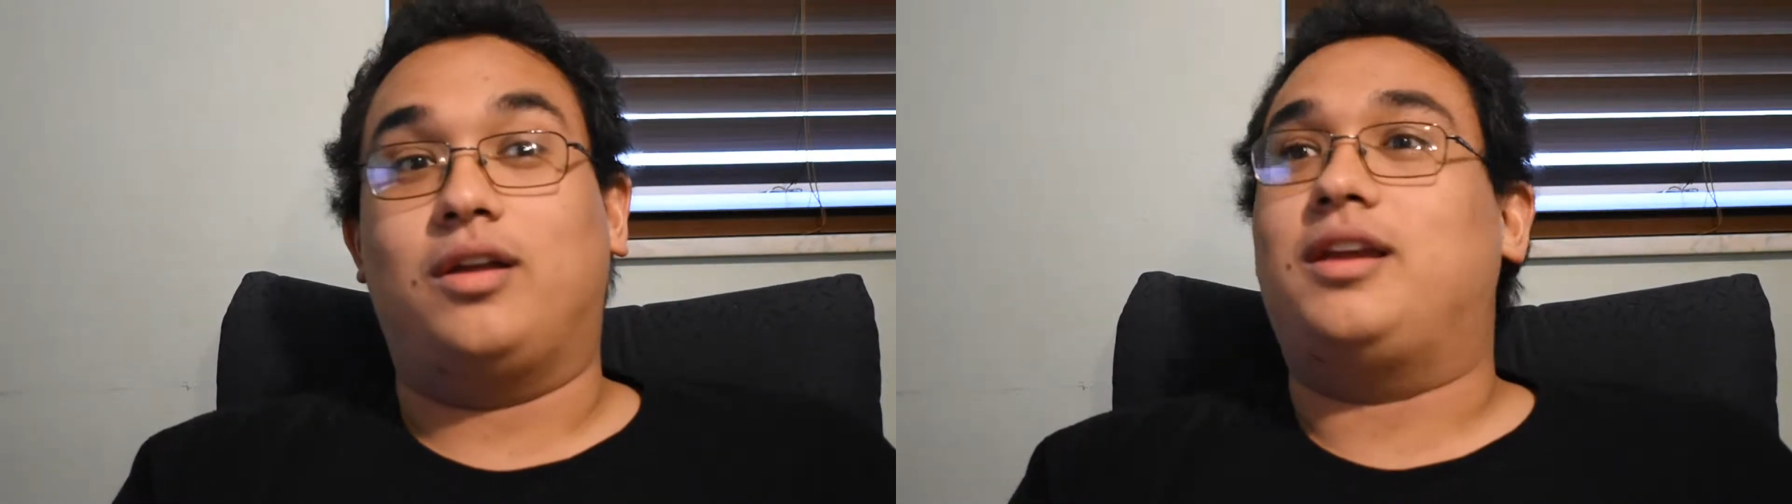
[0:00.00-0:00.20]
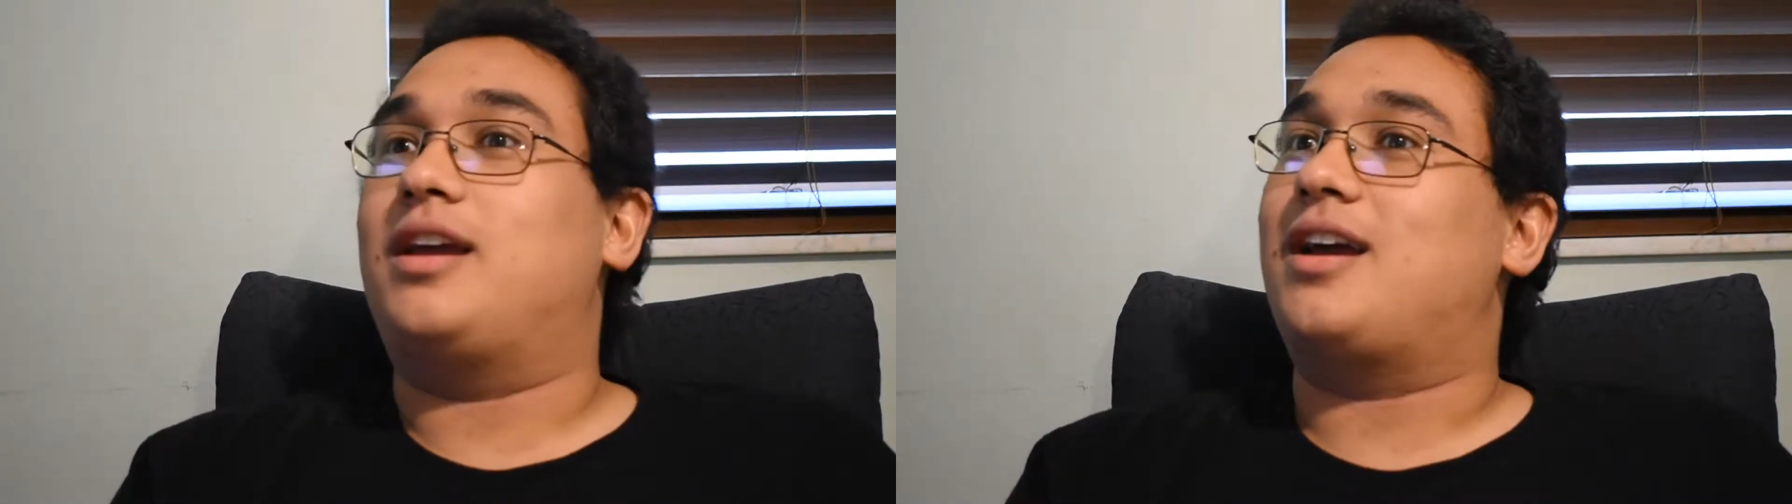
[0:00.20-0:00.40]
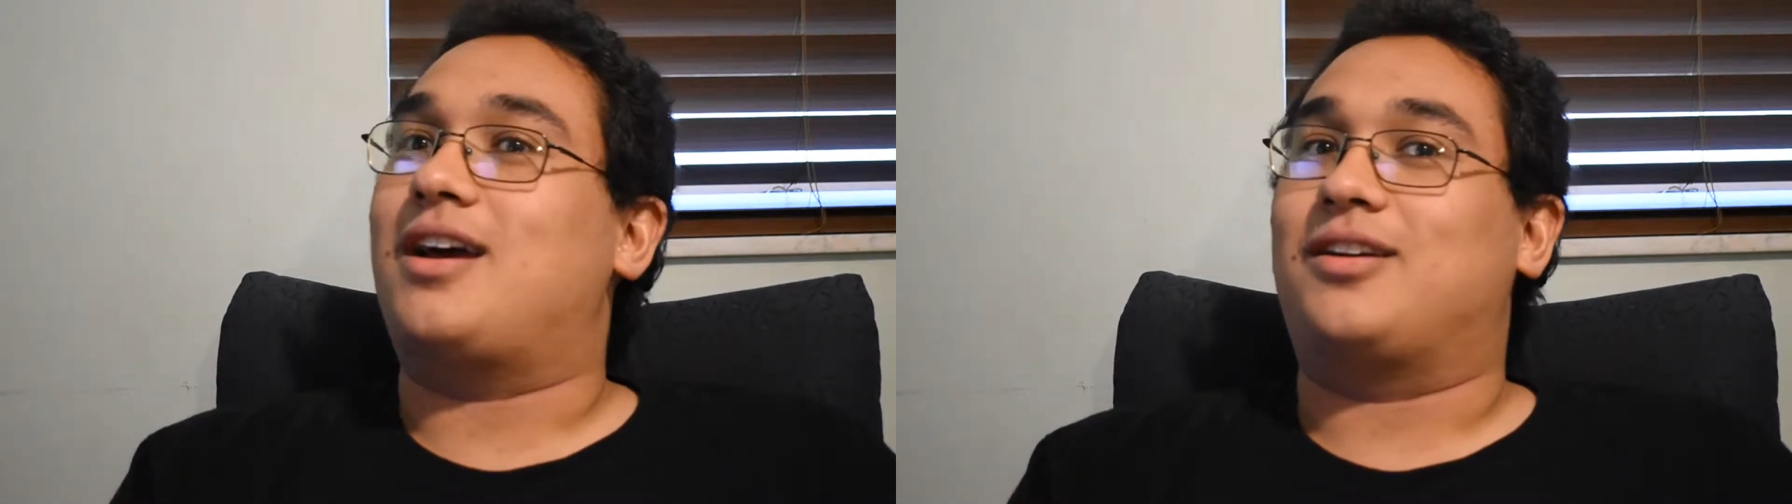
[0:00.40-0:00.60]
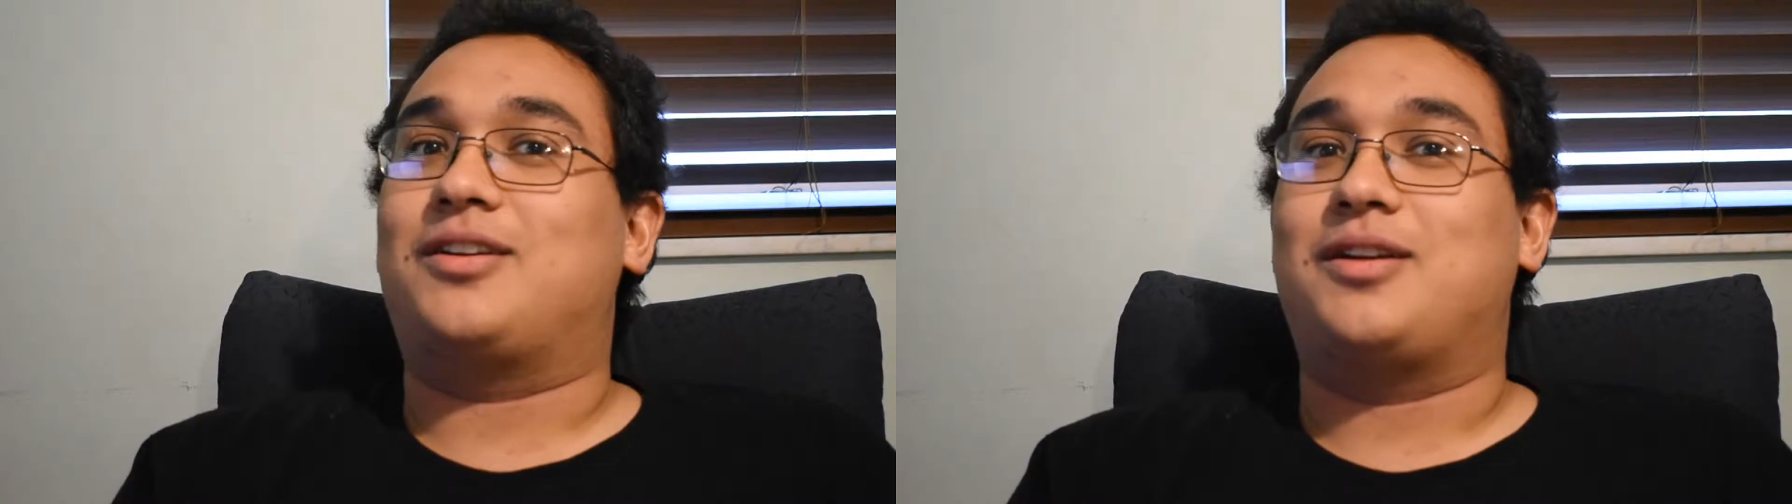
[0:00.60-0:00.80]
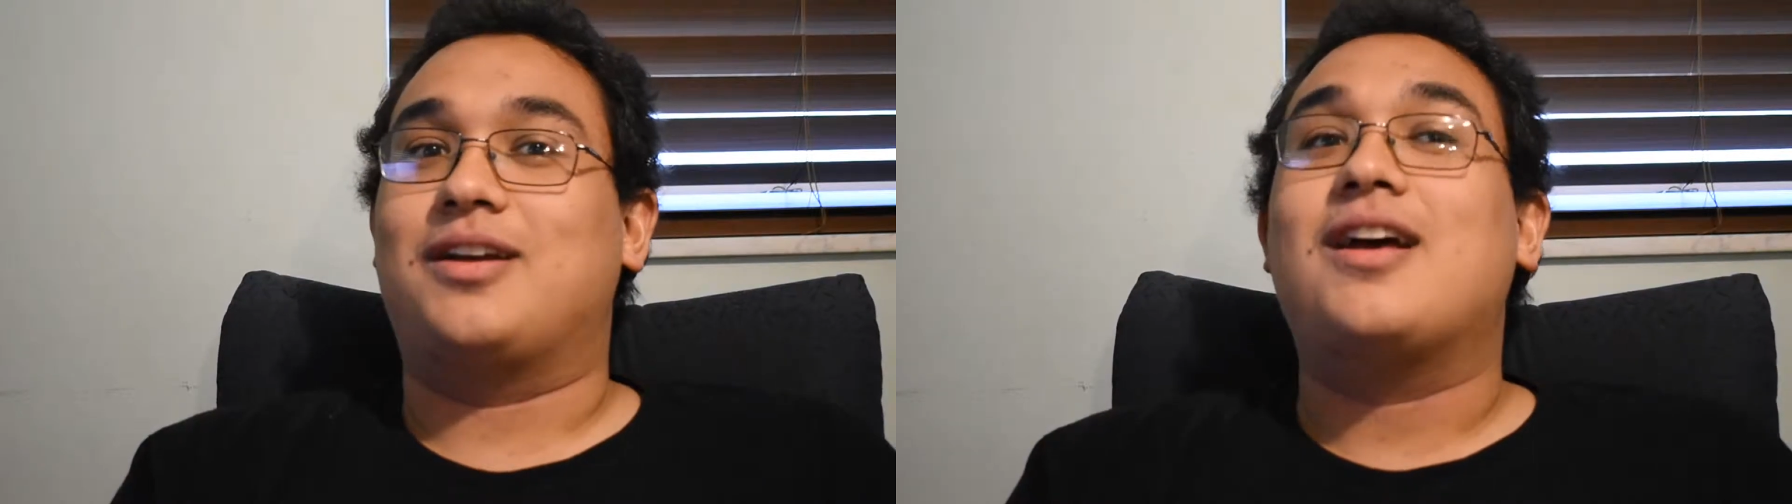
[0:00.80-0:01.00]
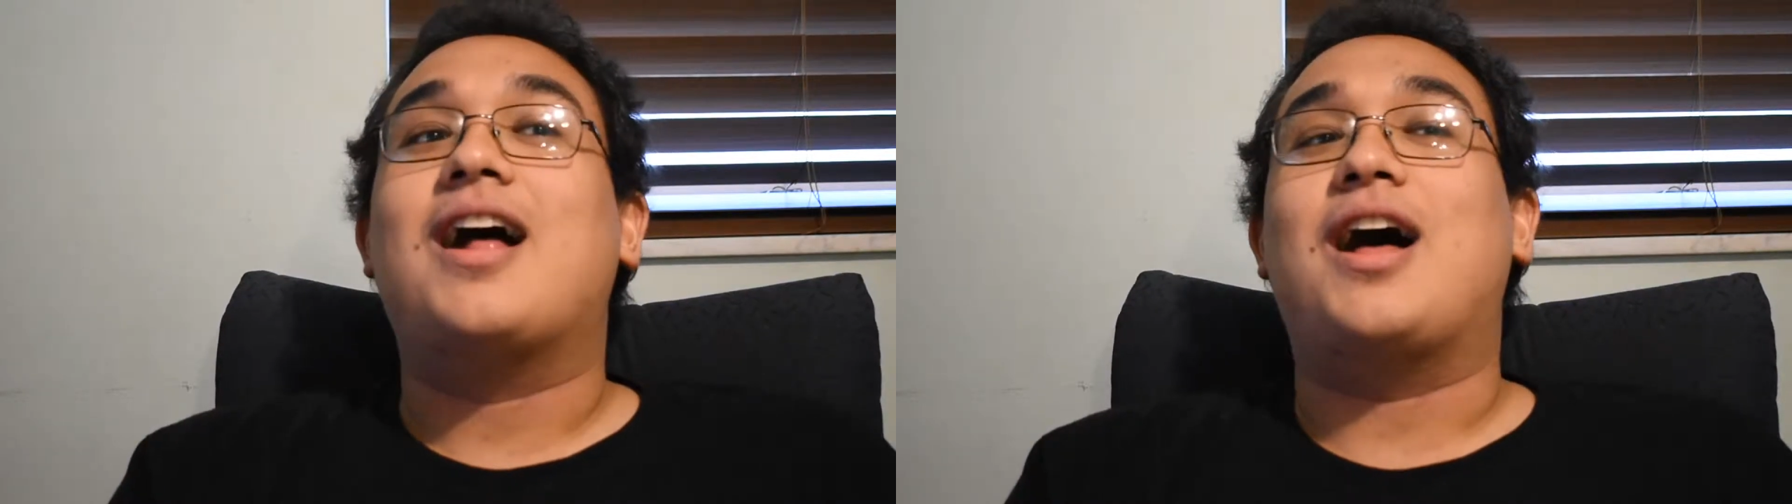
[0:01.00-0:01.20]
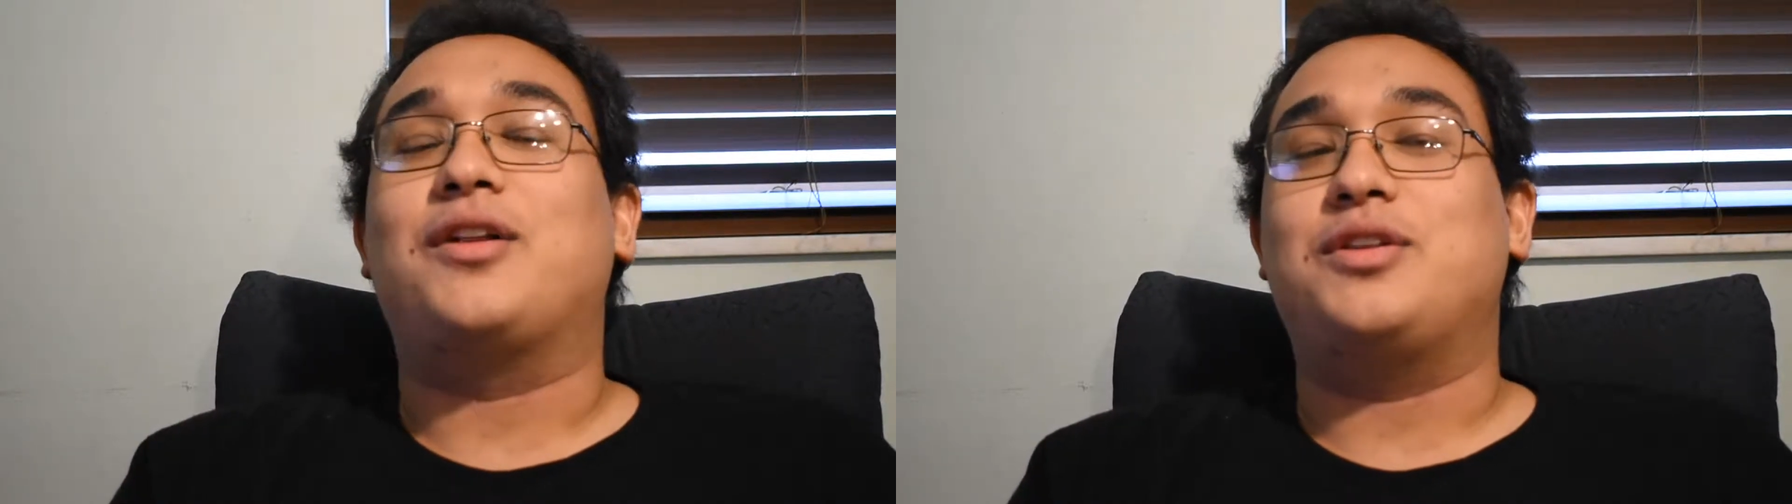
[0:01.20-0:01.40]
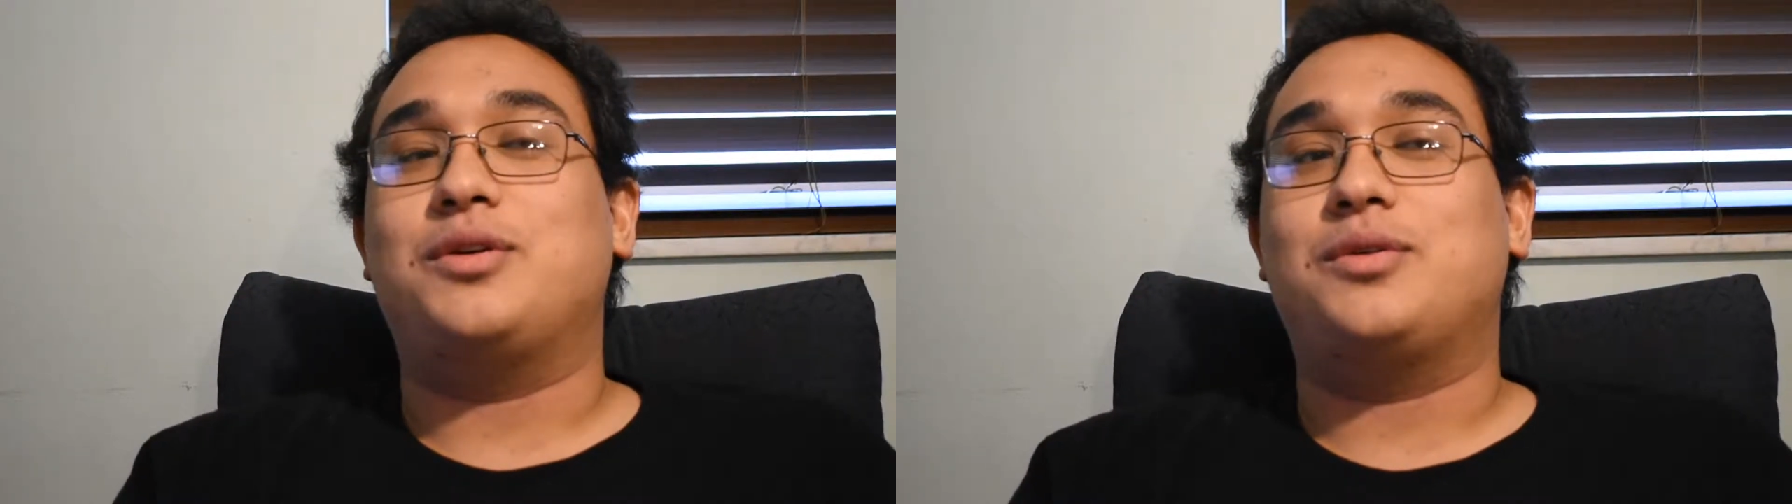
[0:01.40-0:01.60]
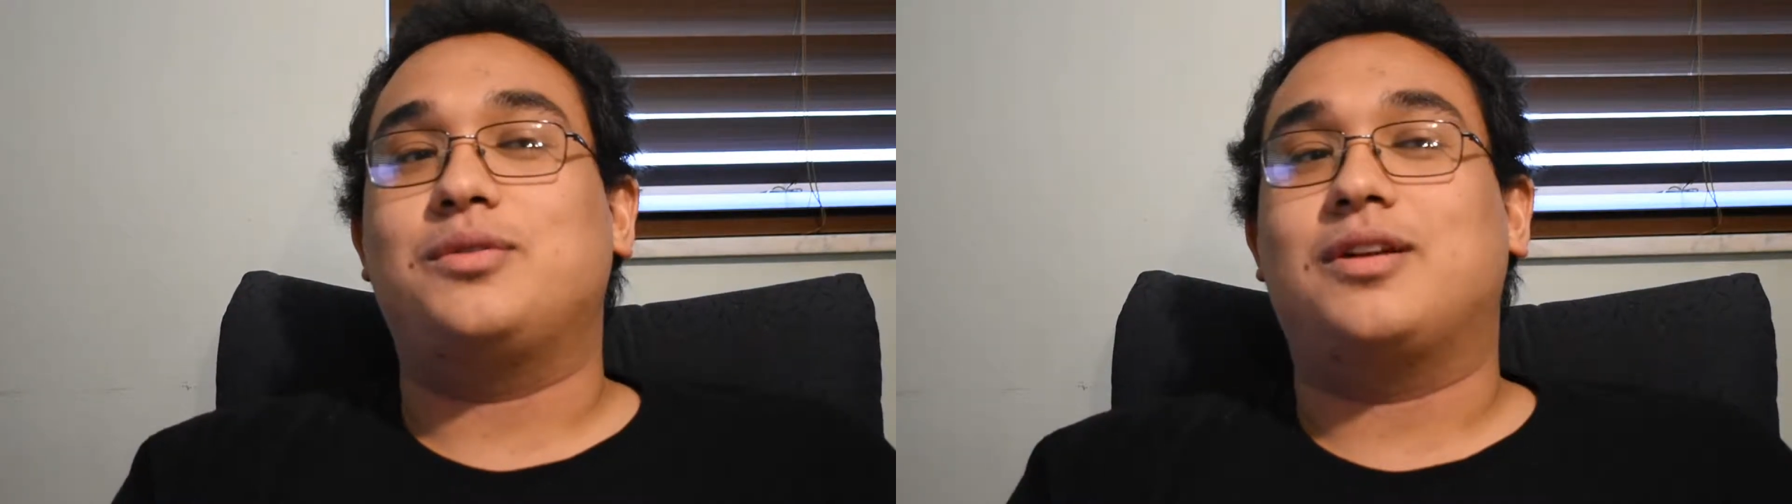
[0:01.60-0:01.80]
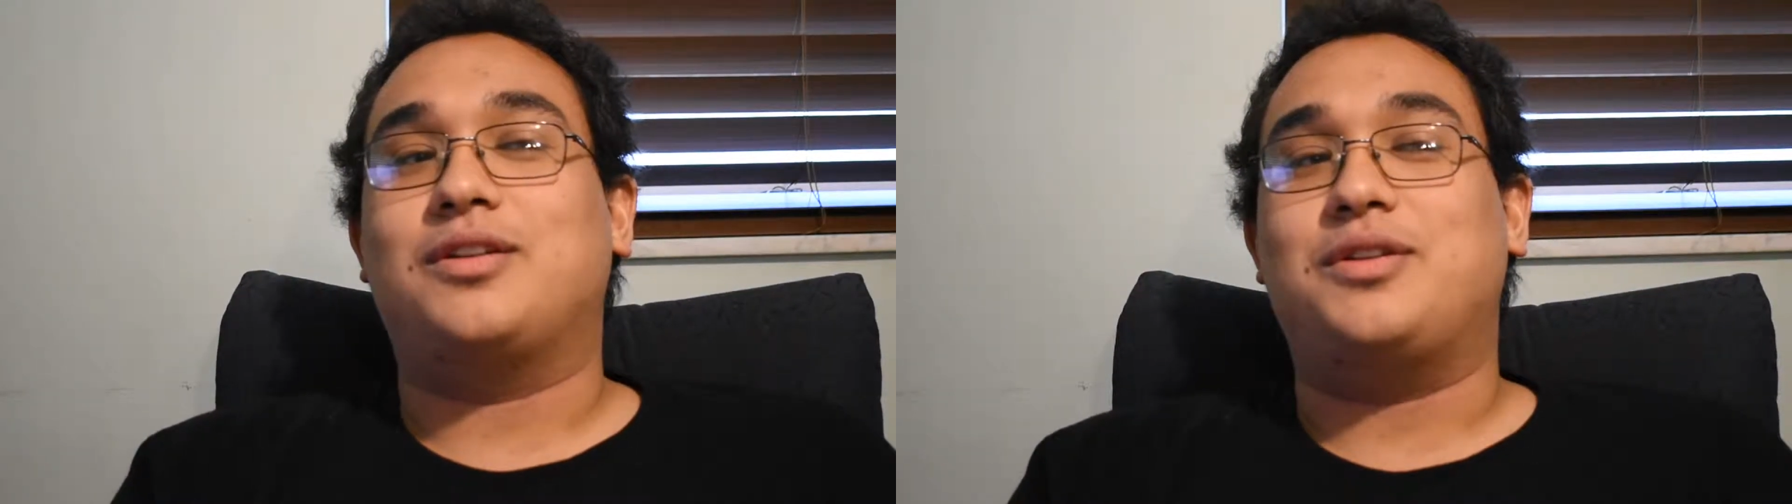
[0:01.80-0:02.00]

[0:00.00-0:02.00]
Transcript: yeah, I'll do